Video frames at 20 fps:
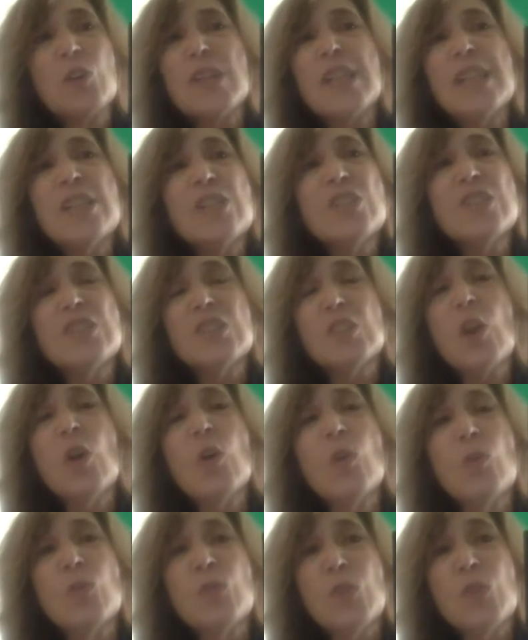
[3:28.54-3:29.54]
each
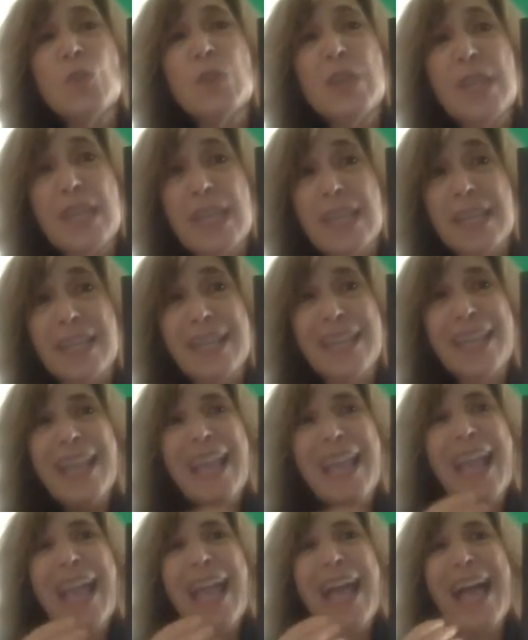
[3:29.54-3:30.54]
tone unique.
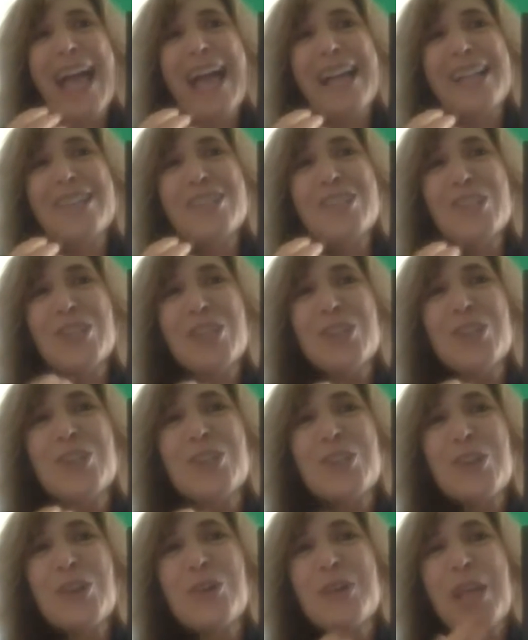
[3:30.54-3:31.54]
And she
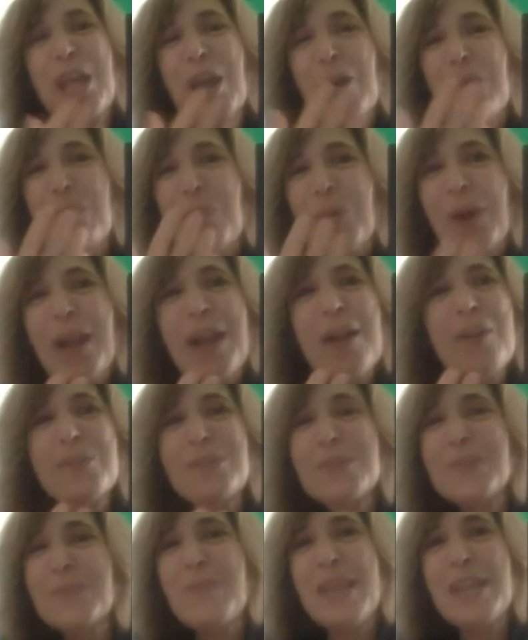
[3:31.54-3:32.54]
showed how brown
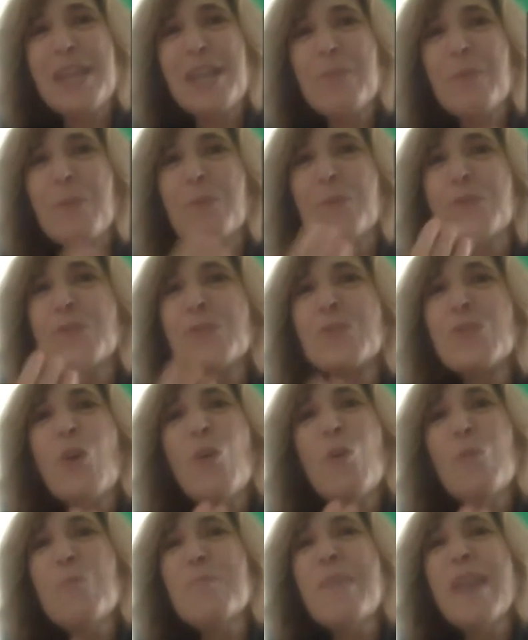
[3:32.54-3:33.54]
is made up of
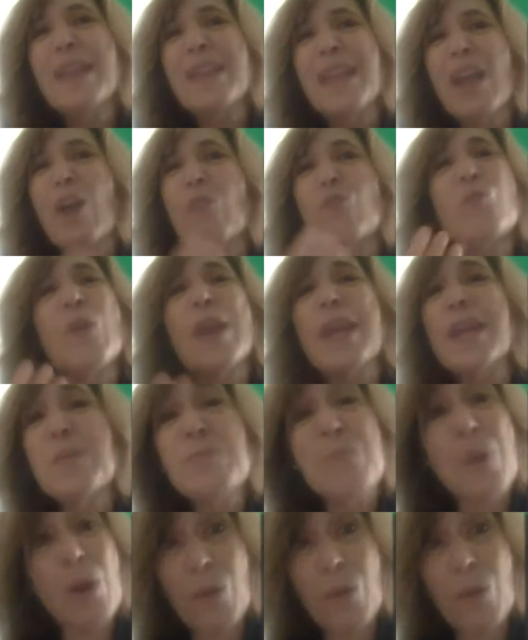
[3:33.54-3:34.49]
so many, a rainbow